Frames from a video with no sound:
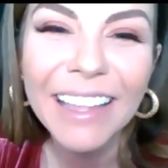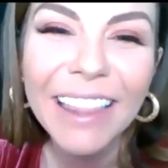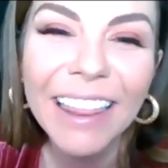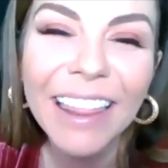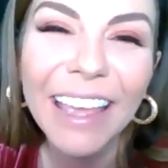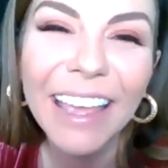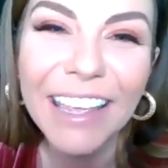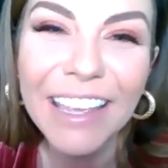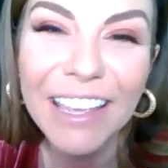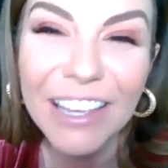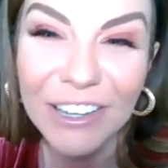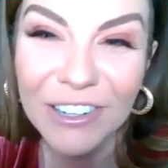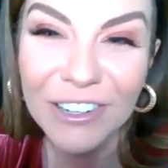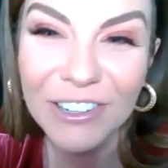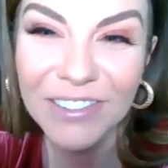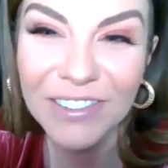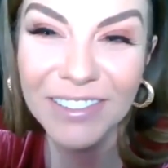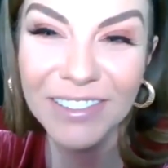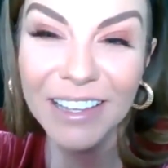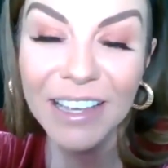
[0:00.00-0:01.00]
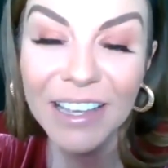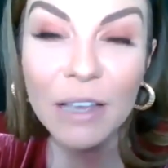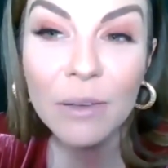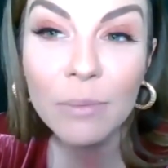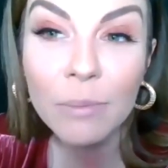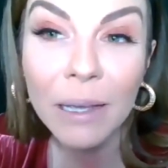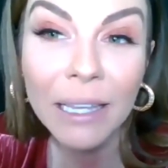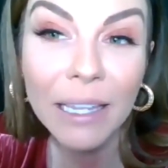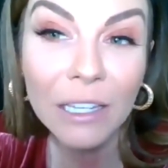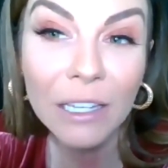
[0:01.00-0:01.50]
Thank you.
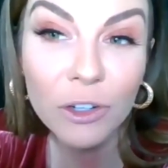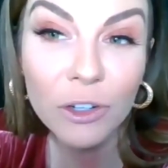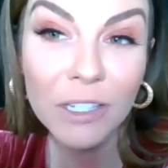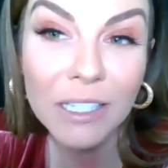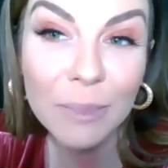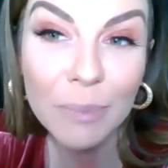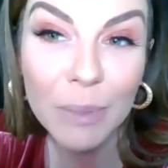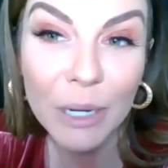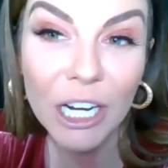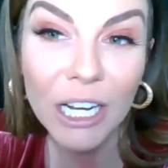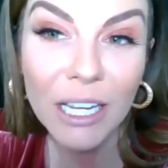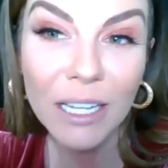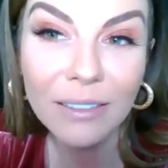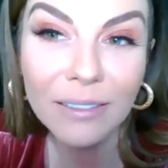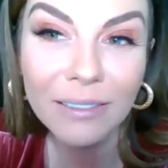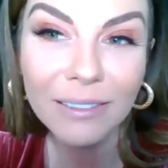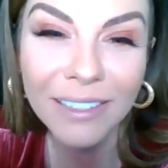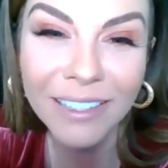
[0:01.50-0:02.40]
My kindred spirit.